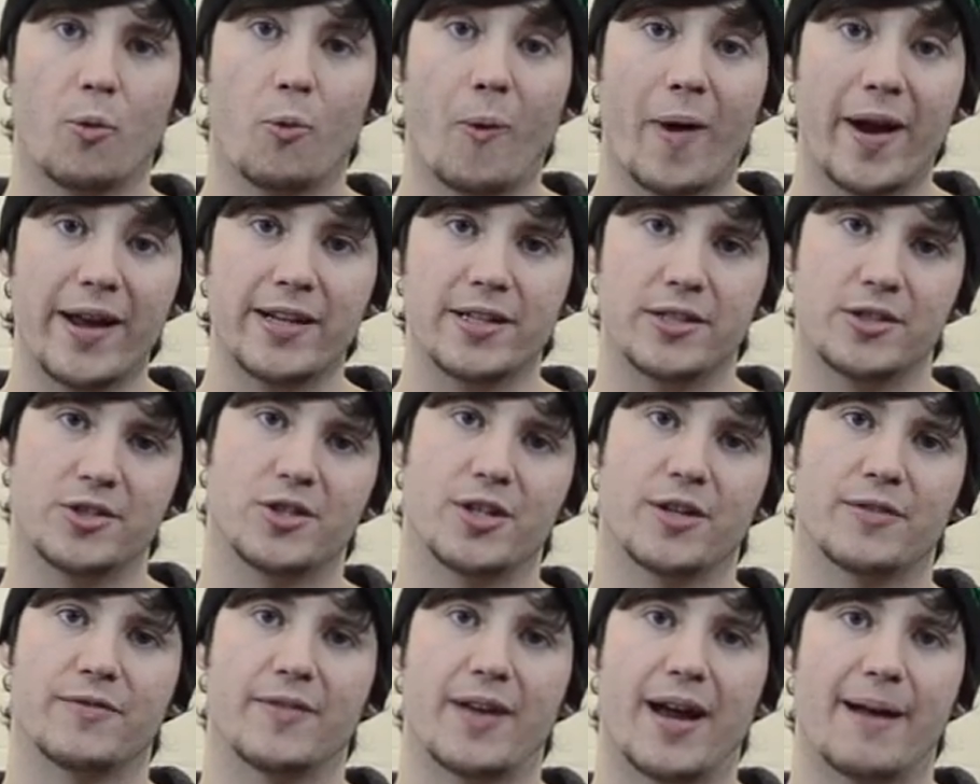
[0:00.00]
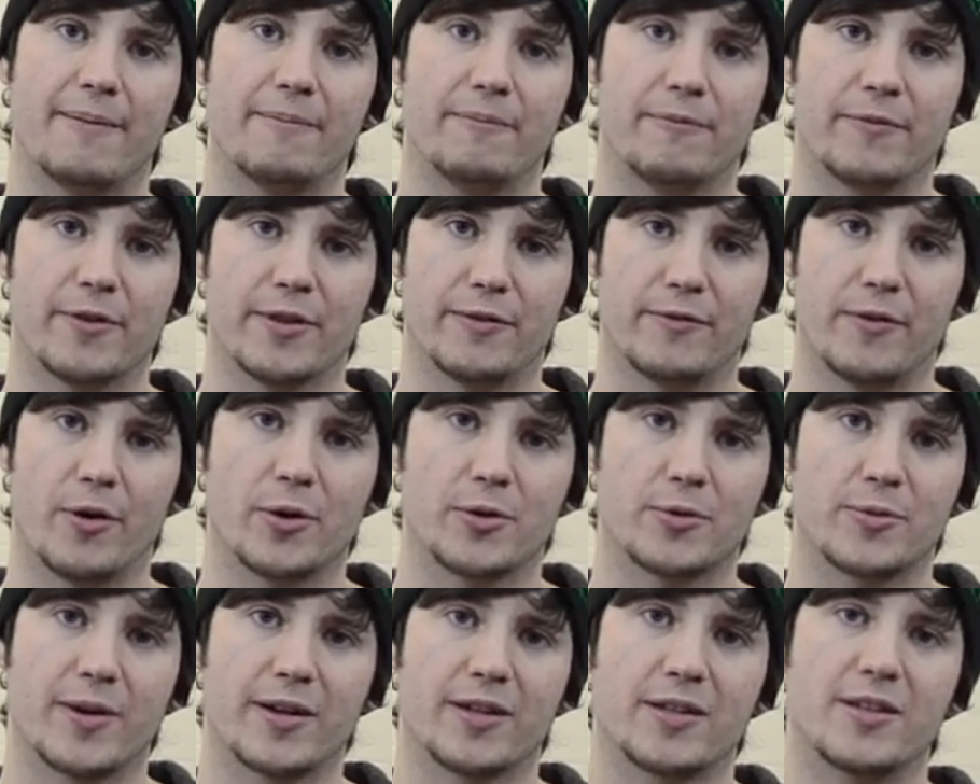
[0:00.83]
weighted shift knob for the
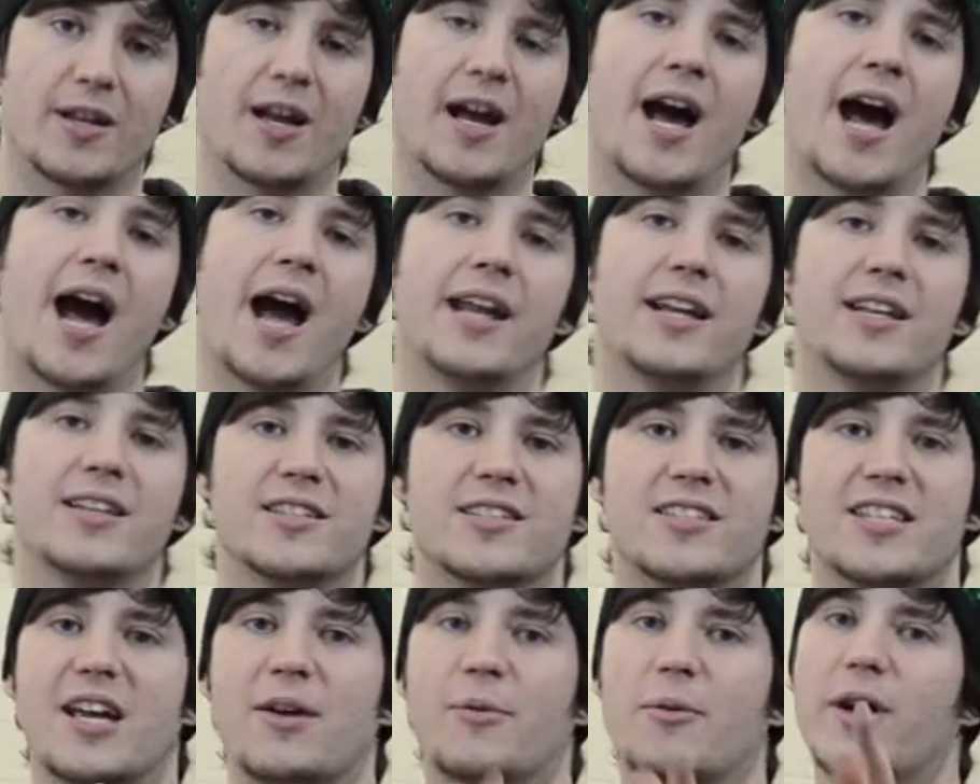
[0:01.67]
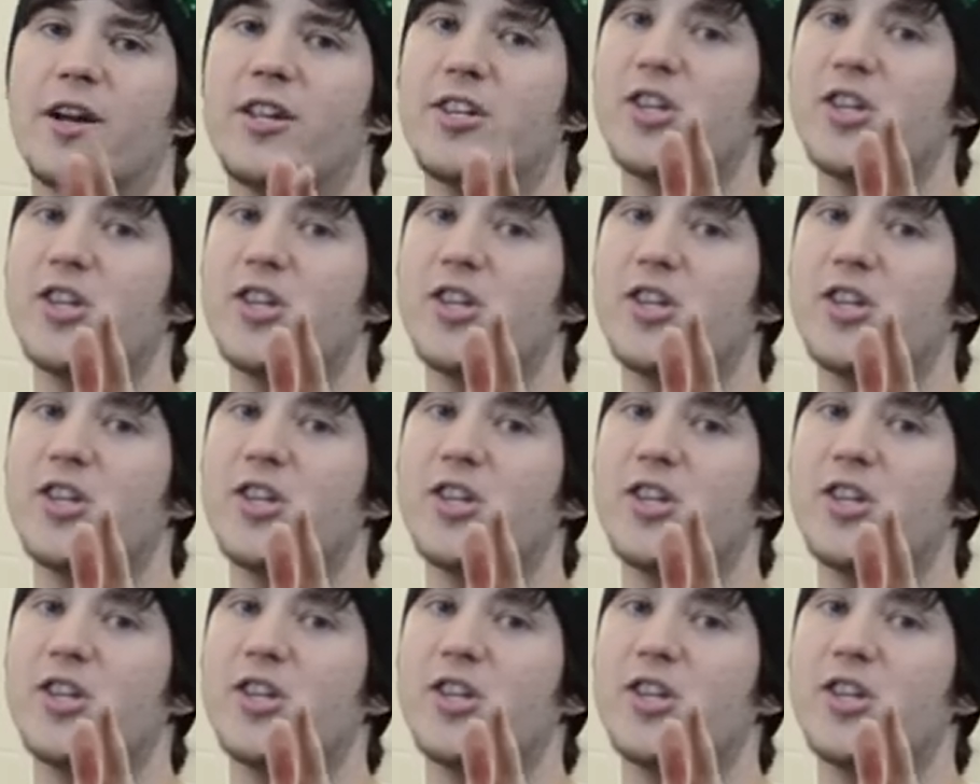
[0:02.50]
Volkswagen, ah, I didn't say what